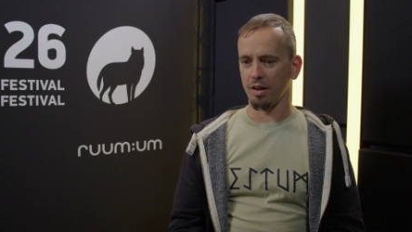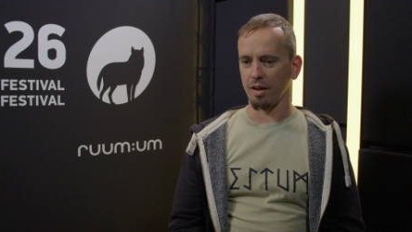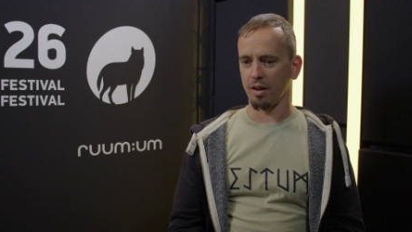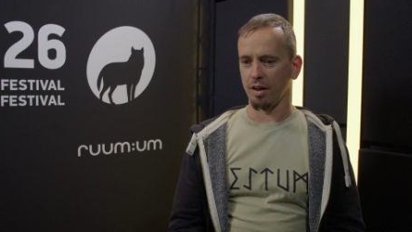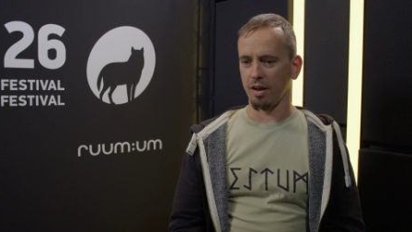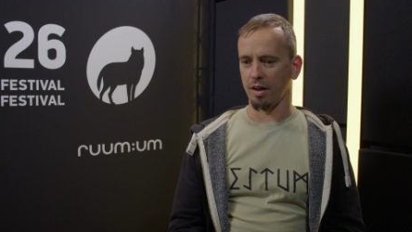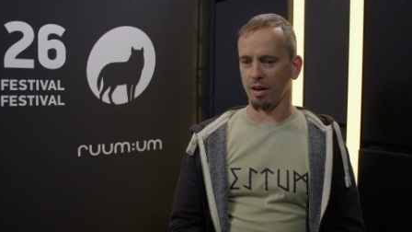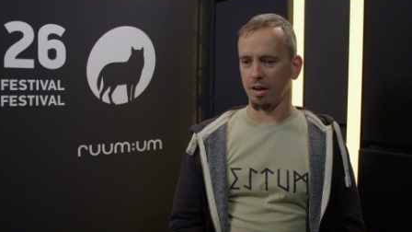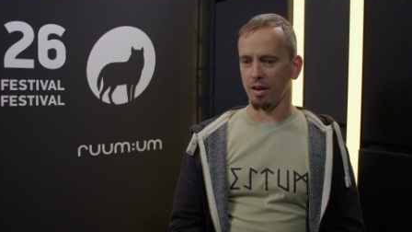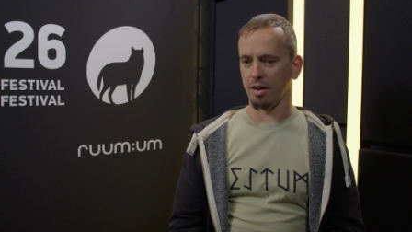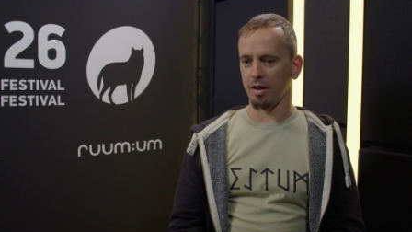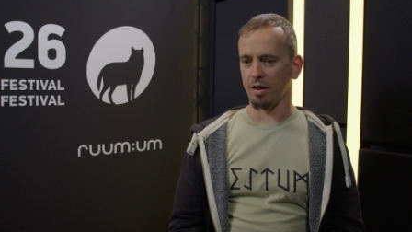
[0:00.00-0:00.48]

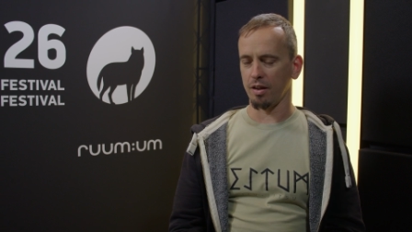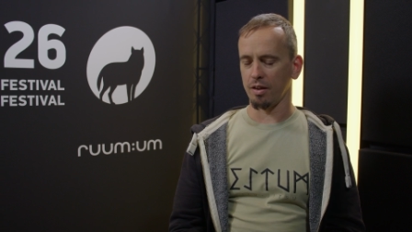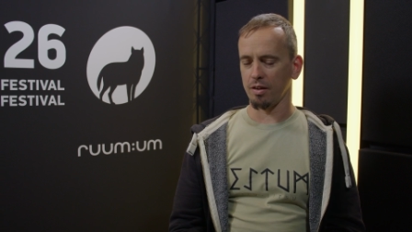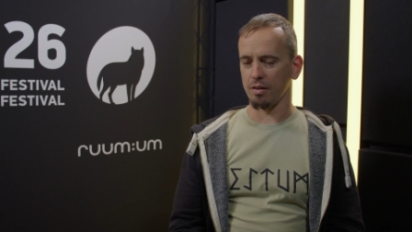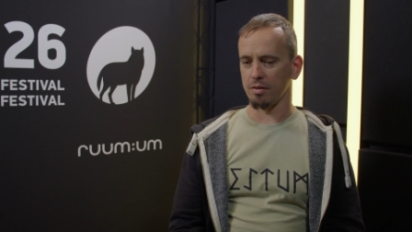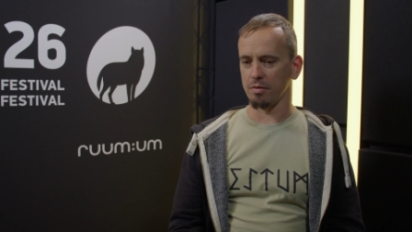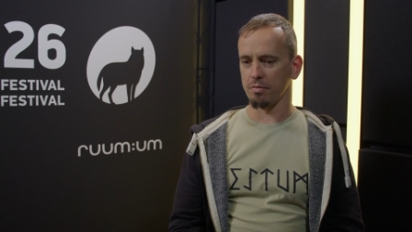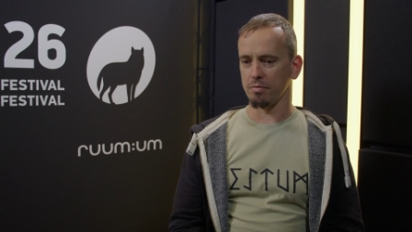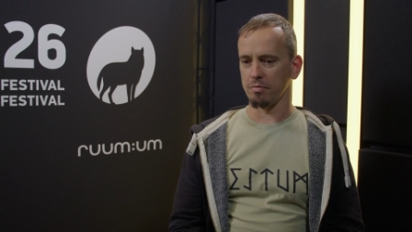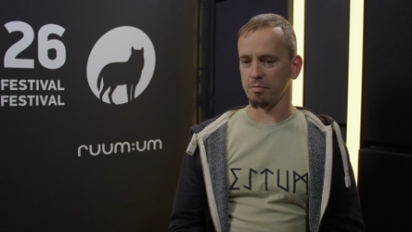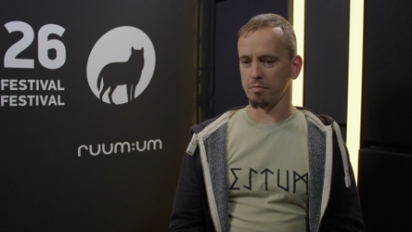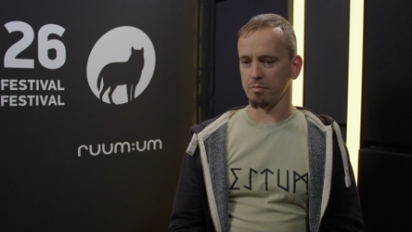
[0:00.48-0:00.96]

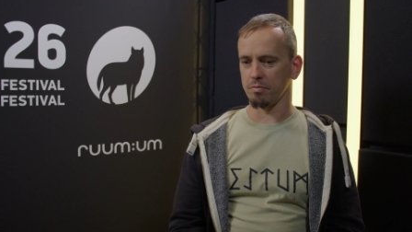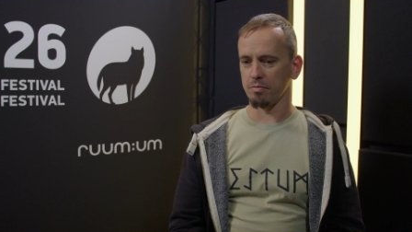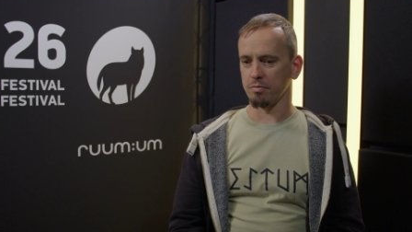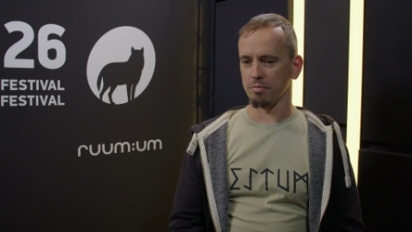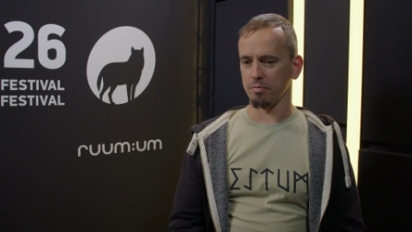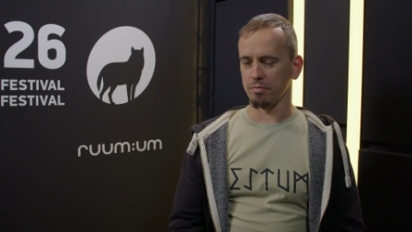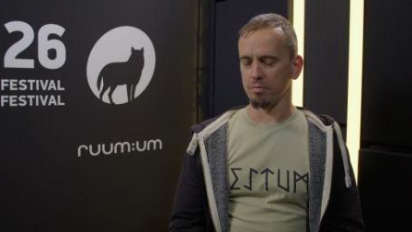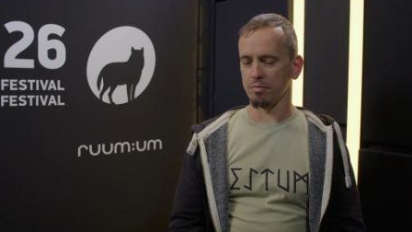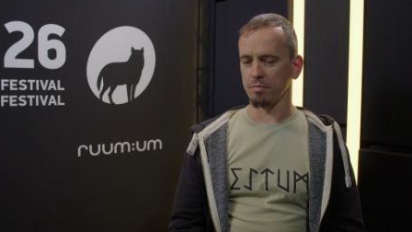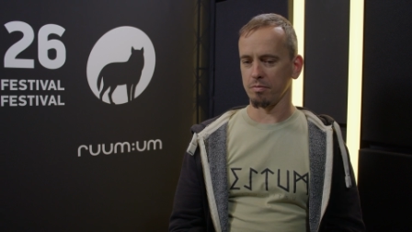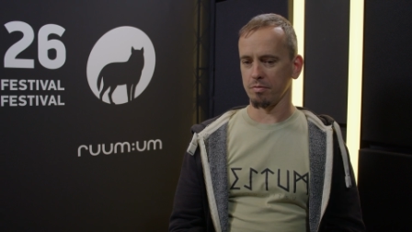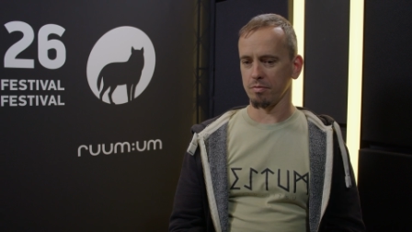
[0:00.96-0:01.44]
uh
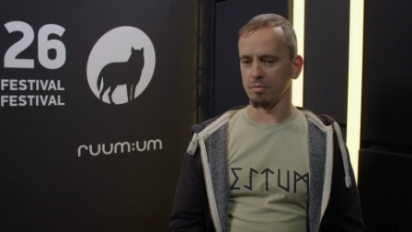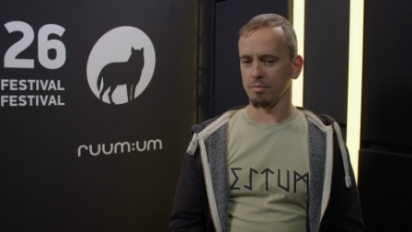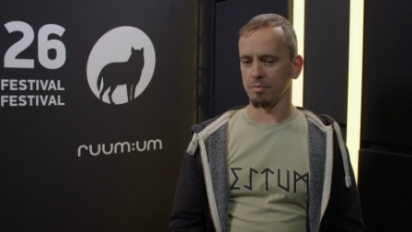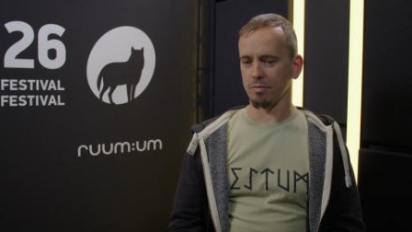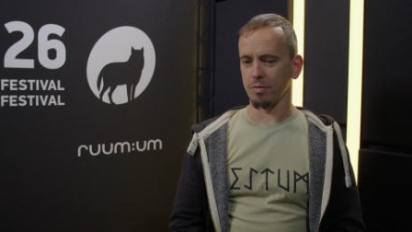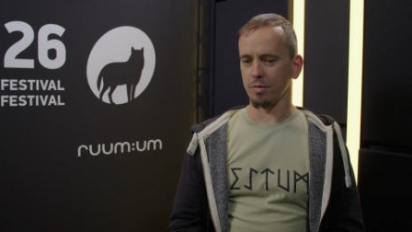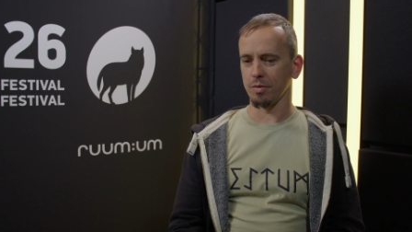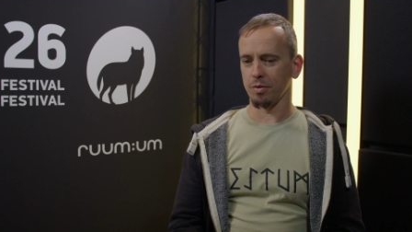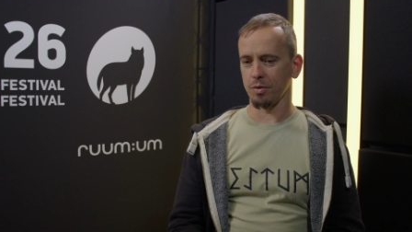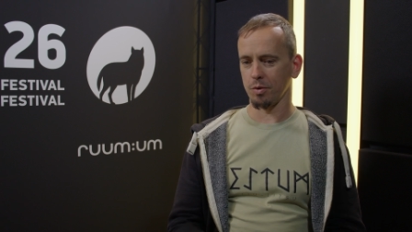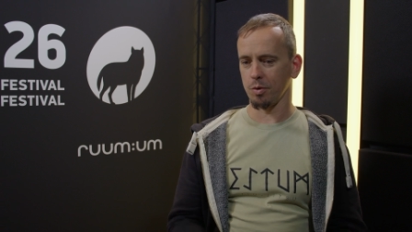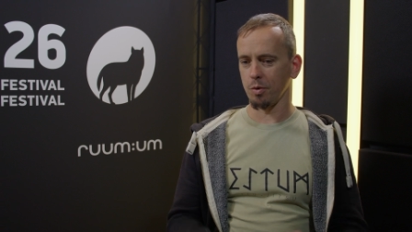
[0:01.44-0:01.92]

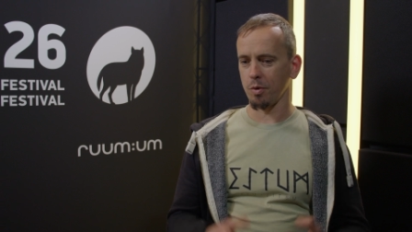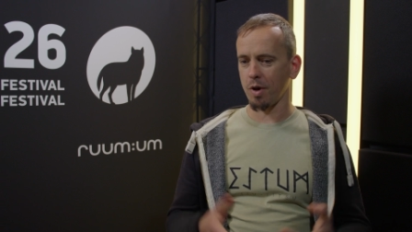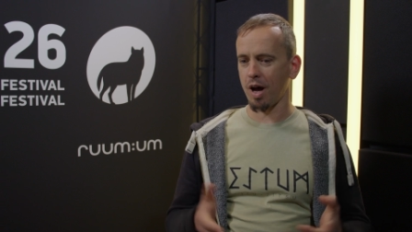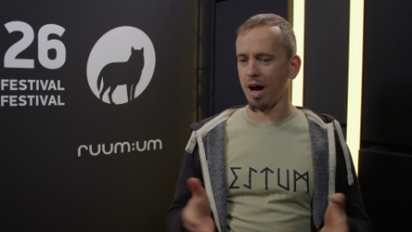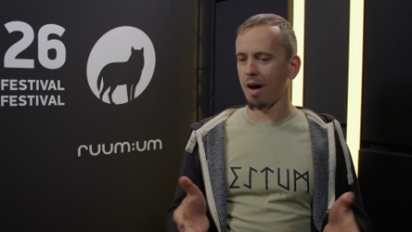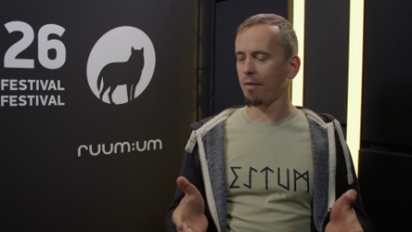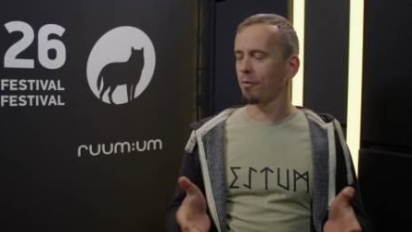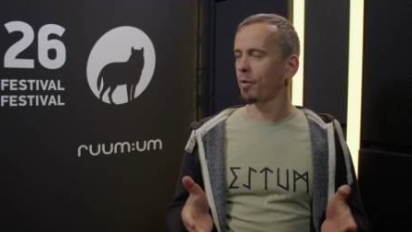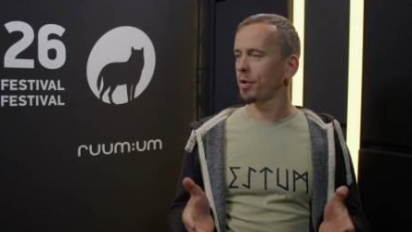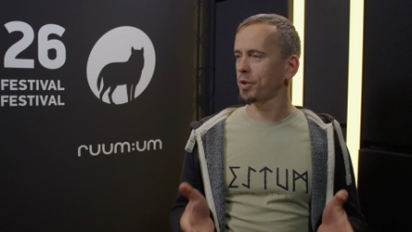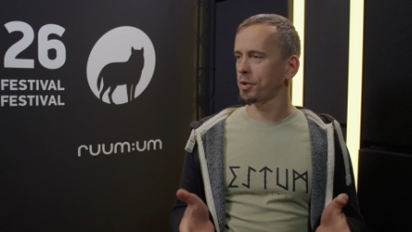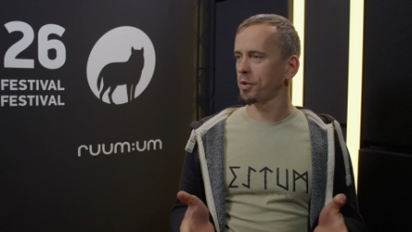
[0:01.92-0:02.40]
you
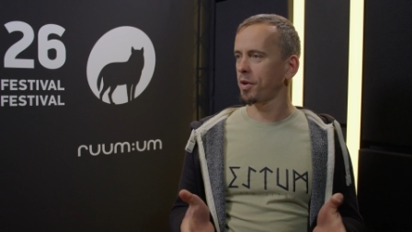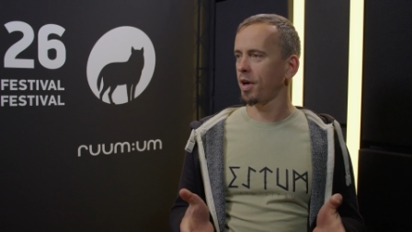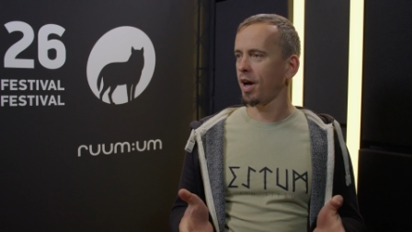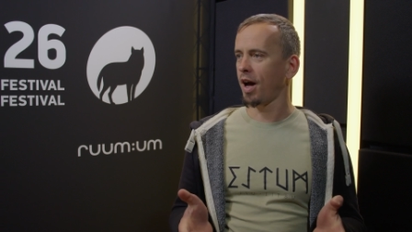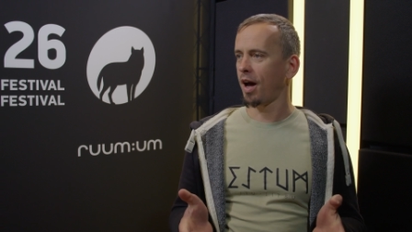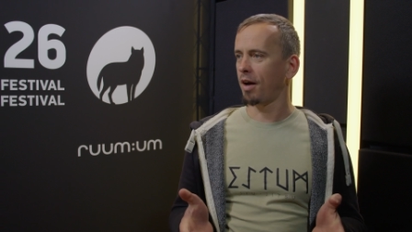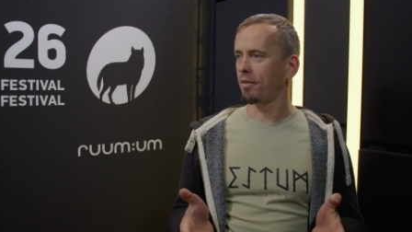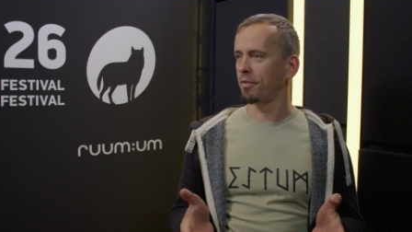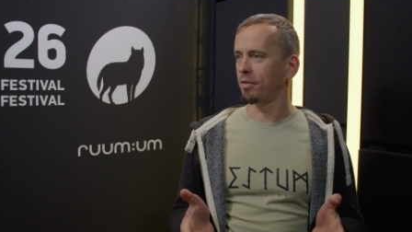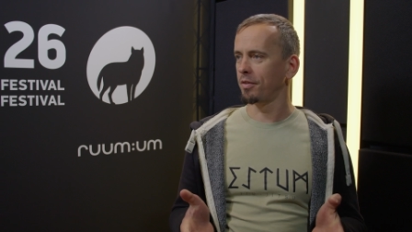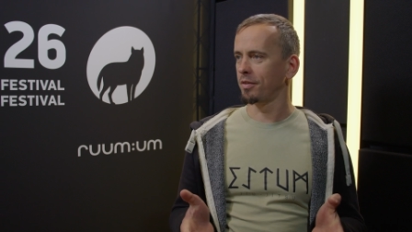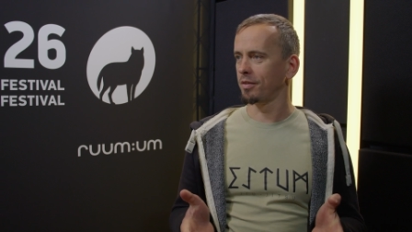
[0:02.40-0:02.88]
have what you
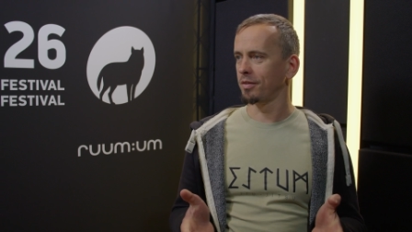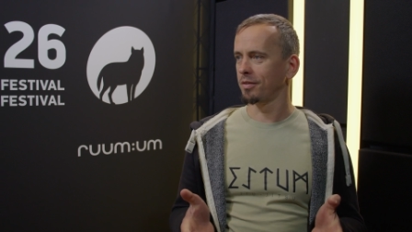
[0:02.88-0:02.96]
have.